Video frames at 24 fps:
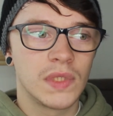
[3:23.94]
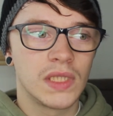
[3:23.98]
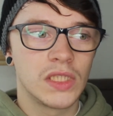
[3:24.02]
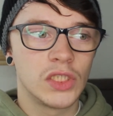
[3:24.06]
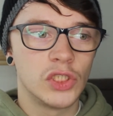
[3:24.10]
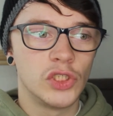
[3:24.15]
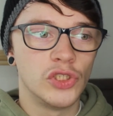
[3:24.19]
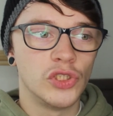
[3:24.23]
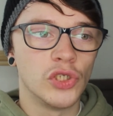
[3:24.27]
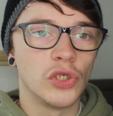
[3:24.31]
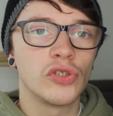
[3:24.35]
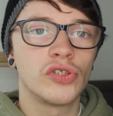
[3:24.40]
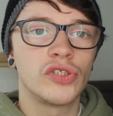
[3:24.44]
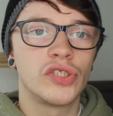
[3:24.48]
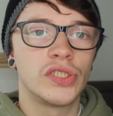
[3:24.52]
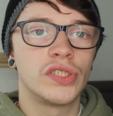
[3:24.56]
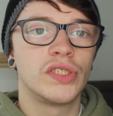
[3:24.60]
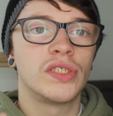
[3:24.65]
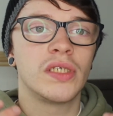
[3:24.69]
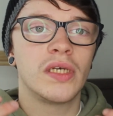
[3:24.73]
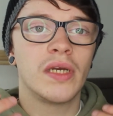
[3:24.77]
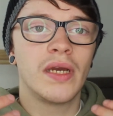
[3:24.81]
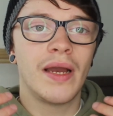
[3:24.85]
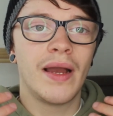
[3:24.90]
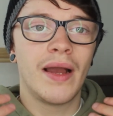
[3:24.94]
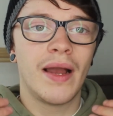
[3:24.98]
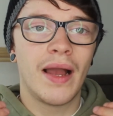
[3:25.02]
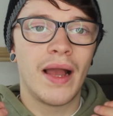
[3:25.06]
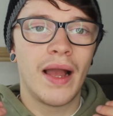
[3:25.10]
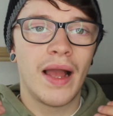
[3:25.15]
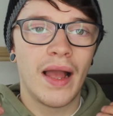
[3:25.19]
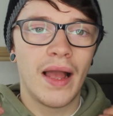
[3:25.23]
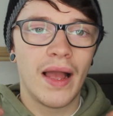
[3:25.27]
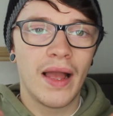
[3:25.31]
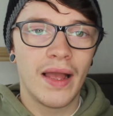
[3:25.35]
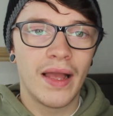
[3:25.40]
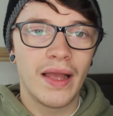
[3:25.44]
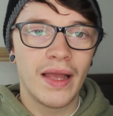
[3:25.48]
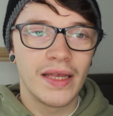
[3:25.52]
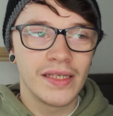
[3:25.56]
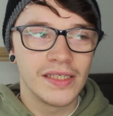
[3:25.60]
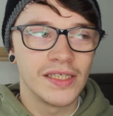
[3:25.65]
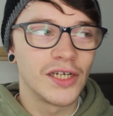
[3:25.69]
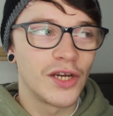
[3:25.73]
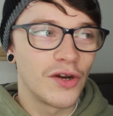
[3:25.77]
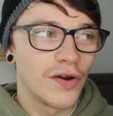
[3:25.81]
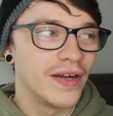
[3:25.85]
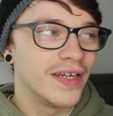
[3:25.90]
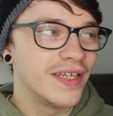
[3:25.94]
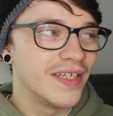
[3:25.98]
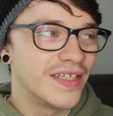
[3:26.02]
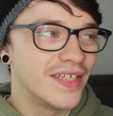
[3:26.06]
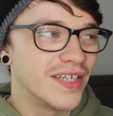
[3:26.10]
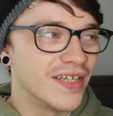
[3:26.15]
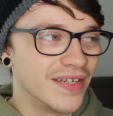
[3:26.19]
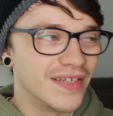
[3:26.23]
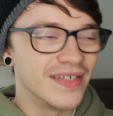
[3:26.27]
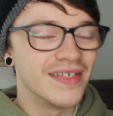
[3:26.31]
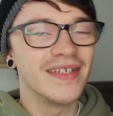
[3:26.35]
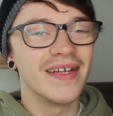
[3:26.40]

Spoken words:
just as accredited